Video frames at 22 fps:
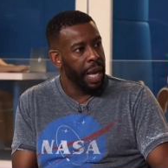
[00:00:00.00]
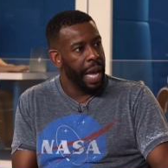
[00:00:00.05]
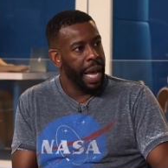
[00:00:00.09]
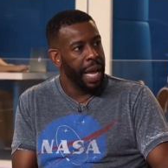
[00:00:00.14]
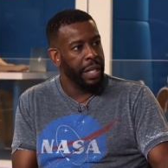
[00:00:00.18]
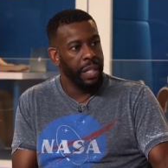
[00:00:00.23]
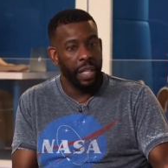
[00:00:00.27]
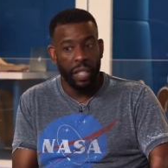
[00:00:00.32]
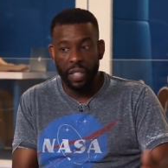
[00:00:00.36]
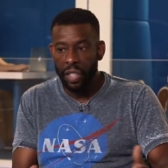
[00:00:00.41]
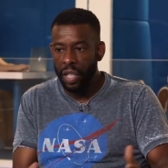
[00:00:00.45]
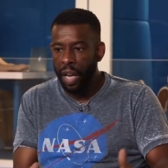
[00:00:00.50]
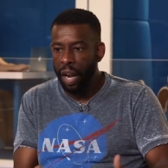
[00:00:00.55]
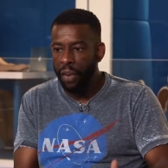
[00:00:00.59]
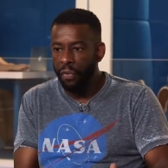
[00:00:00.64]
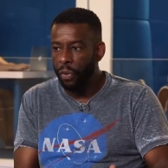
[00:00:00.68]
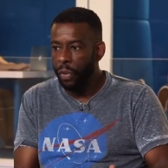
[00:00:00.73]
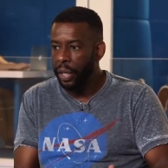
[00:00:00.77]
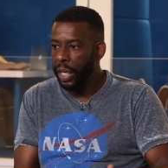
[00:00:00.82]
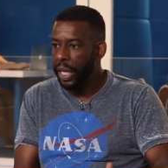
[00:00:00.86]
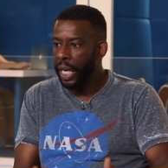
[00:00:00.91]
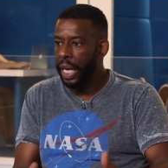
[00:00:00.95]
and
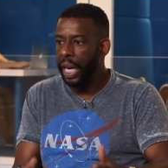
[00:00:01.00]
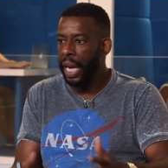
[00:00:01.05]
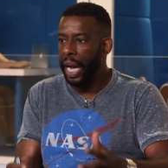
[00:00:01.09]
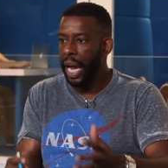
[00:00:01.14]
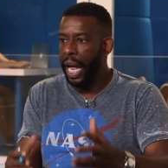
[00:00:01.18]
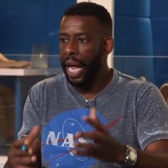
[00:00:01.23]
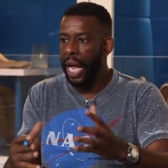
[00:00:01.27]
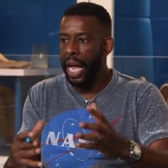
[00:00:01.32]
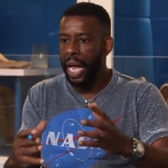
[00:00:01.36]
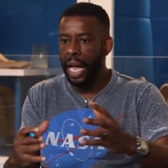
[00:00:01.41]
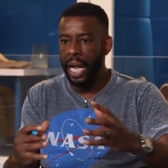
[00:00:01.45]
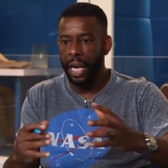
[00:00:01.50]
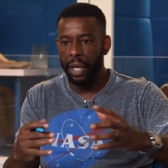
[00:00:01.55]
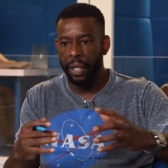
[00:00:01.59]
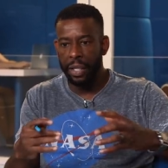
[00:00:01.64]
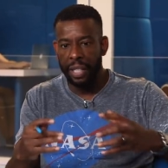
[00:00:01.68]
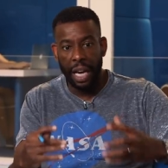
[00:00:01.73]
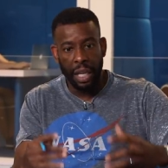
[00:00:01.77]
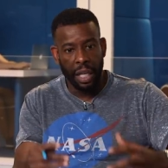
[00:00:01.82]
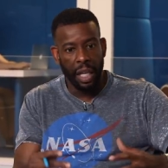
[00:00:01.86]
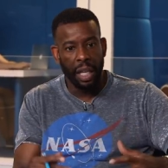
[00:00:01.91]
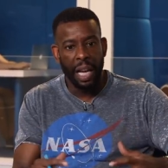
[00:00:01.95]
discovery and
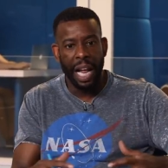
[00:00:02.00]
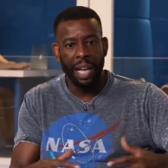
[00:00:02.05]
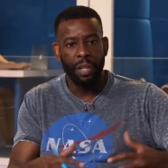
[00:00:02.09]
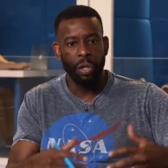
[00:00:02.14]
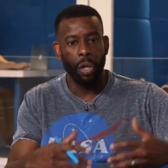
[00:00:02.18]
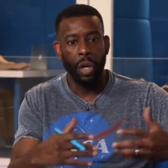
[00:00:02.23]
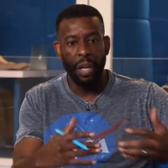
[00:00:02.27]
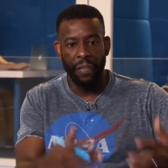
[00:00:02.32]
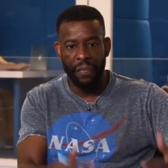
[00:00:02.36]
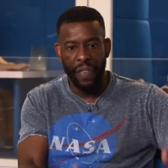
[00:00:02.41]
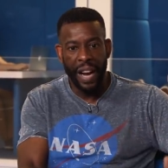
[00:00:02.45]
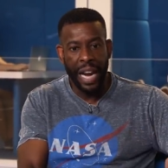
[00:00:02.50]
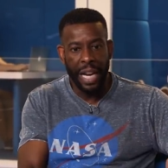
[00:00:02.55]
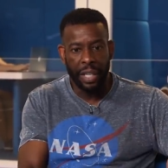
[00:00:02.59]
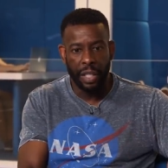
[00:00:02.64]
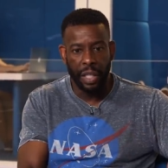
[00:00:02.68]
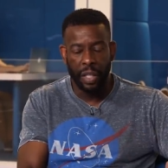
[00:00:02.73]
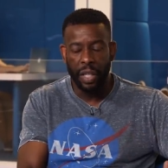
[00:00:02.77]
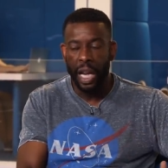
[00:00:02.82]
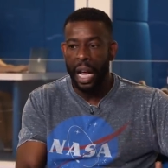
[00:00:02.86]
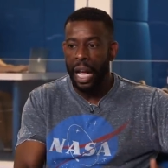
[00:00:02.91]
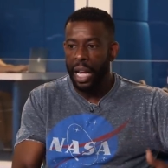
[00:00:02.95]
technological
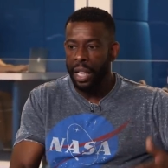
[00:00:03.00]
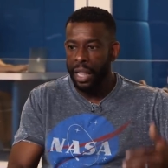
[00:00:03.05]
advances